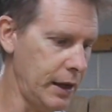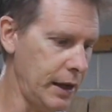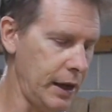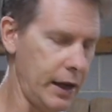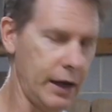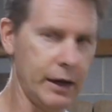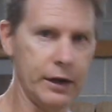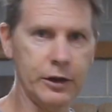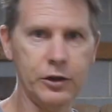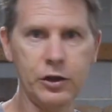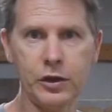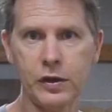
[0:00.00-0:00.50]

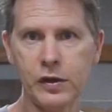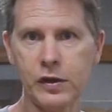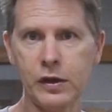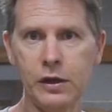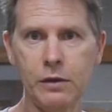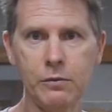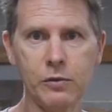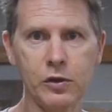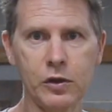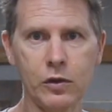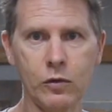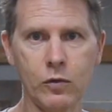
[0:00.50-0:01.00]
and it just
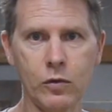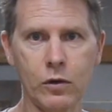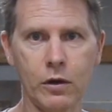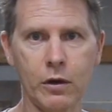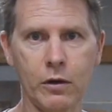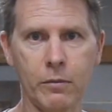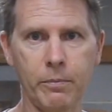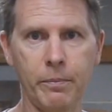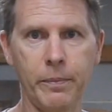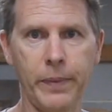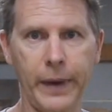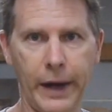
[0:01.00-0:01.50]
seems to
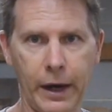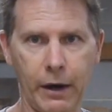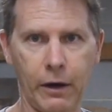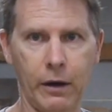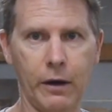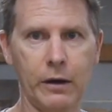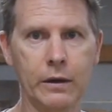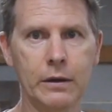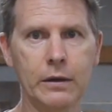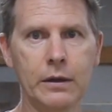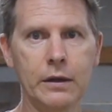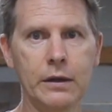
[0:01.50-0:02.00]
work
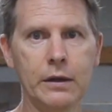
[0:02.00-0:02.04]
better.